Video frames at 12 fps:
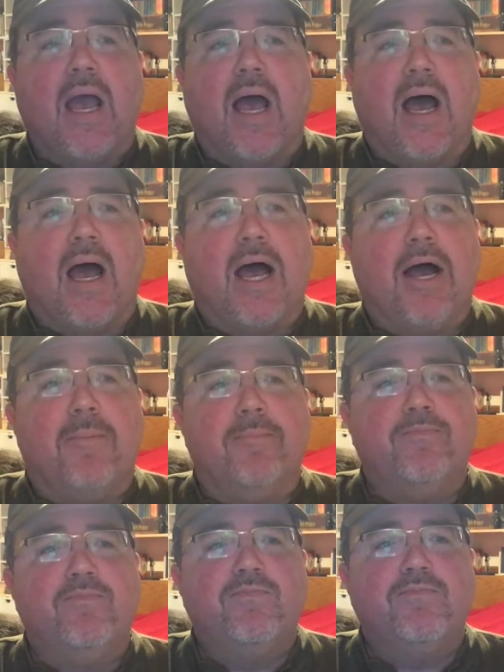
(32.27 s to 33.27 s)

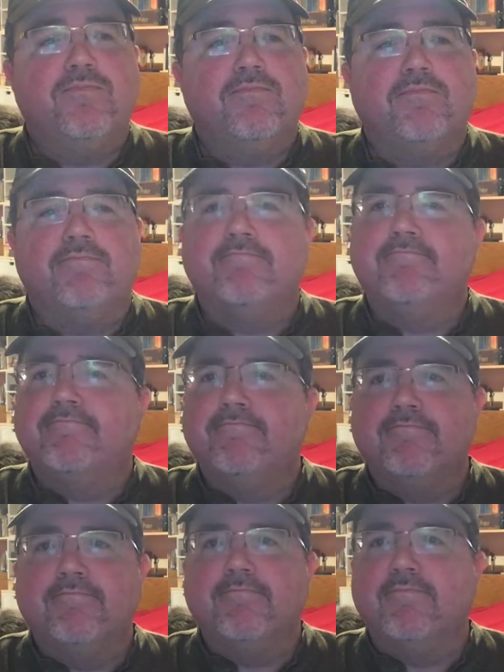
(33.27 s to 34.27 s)
um,
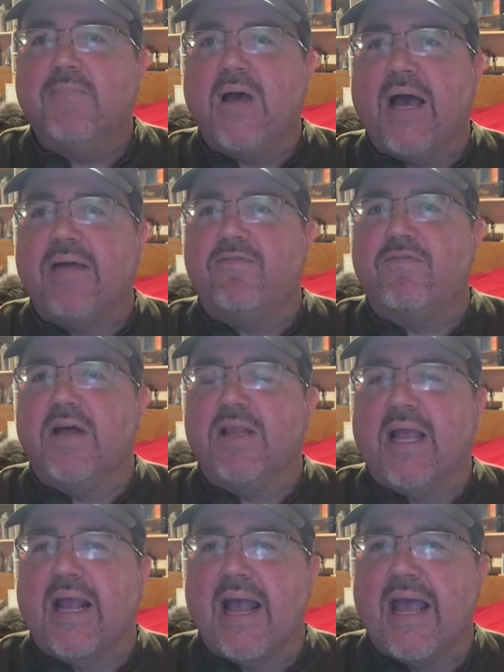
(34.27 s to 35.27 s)
I felt
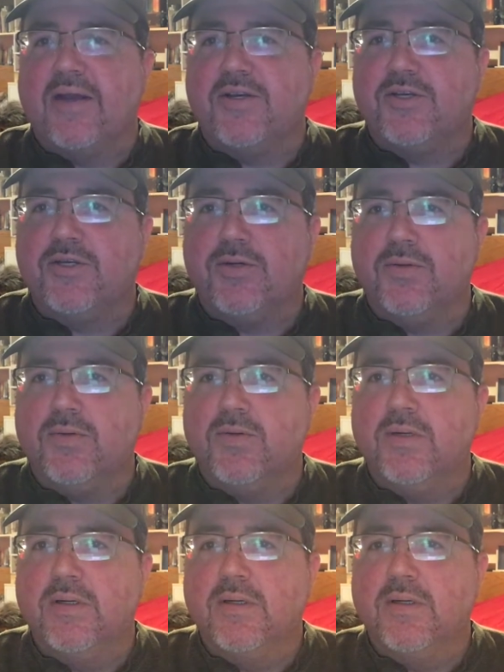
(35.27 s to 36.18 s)
like I had to do